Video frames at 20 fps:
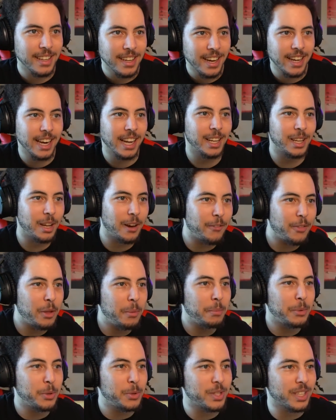And I love the
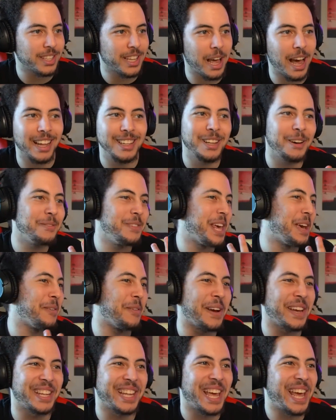music. That I love the
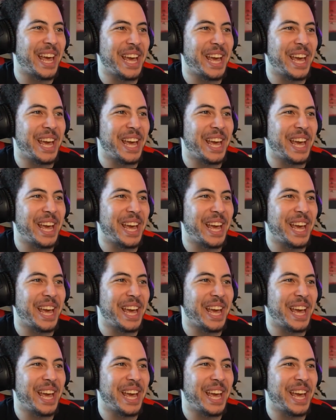way they